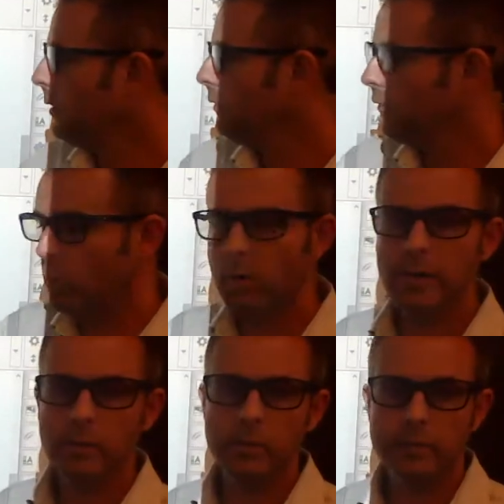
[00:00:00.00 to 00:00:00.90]
Four
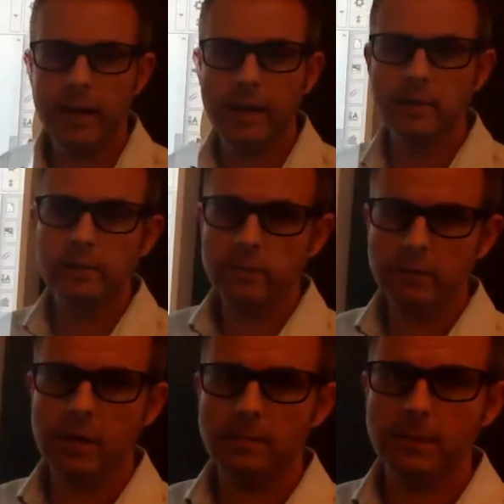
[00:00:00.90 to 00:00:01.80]
equal sides is a
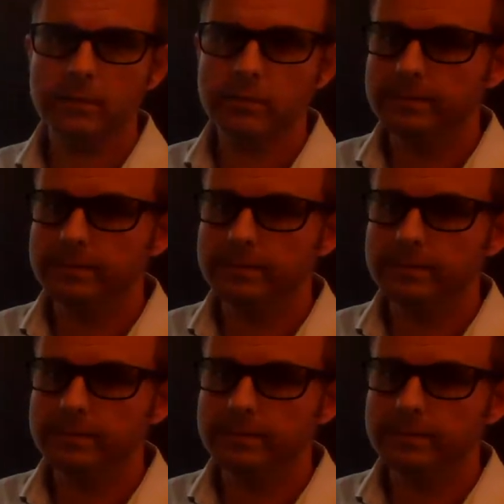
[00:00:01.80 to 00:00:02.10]
rhombus.